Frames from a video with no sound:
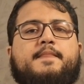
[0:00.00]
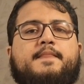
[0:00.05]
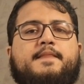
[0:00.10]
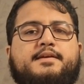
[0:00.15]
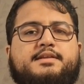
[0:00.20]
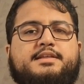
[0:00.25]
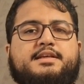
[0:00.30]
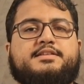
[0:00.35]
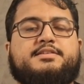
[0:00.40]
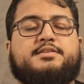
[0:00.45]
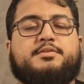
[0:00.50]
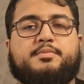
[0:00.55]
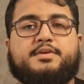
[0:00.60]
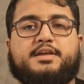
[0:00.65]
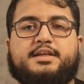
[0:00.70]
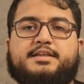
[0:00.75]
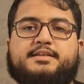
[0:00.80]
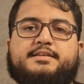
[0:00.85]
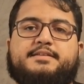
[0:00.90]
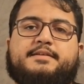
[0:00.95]
This
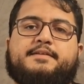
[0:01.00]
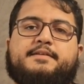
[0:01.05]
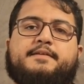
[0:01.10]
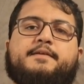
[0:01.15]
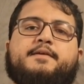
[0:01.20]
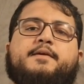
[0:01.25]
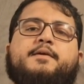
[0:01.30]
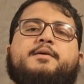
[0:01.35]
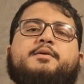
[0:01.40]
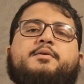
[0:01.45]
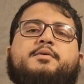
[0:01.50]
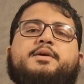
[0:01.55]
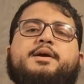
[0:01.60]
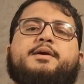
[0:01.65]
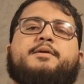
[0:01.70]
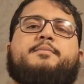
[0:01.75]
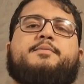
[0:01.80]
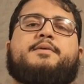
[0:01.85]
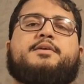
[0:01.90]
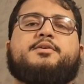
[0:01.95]
way, you
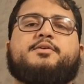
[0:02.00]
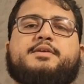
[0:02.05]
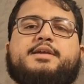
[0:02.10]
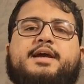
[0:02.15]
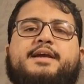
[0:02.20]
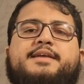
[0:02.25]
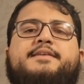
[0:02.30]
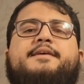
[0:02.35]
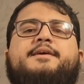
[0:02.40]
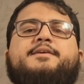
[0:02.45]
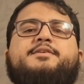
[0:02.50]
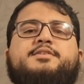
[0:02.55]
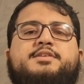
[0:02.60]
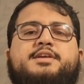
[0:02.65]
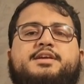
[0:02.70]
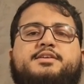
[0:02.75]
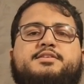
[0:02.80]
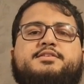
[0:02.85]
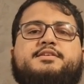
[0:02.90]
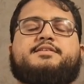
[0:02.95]
can visualize the
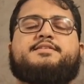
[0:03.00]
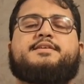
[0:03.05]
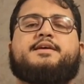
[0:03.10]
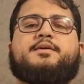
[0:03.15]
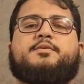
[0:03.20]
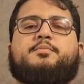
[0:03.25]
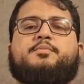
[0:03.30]
changes that